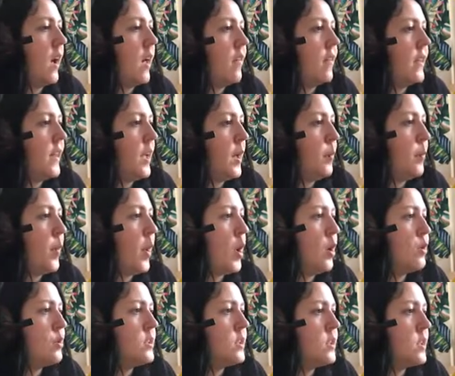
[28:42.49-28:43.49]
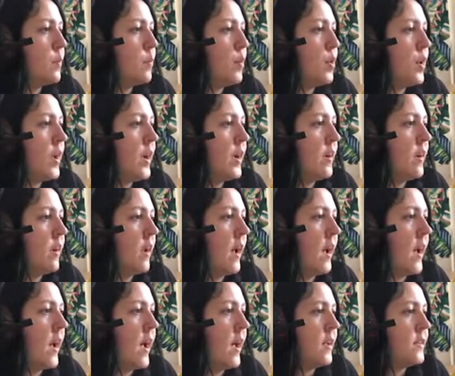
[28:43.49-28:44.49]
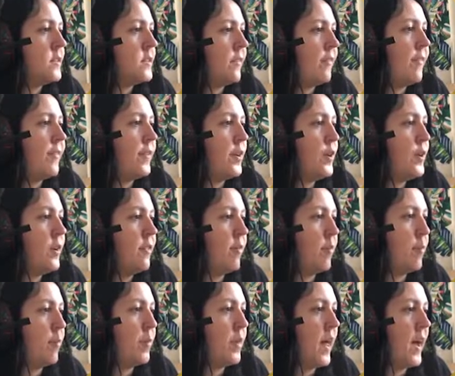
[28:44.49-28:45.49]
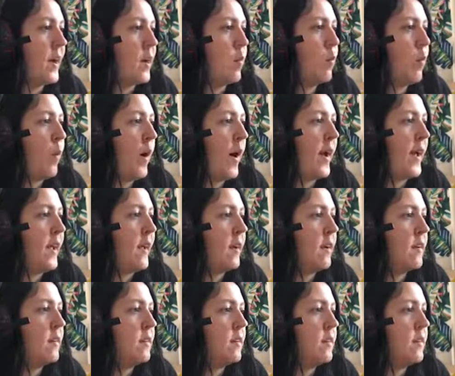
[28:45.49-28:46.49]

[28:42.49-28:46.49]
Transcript: And the poster print has a few different black and white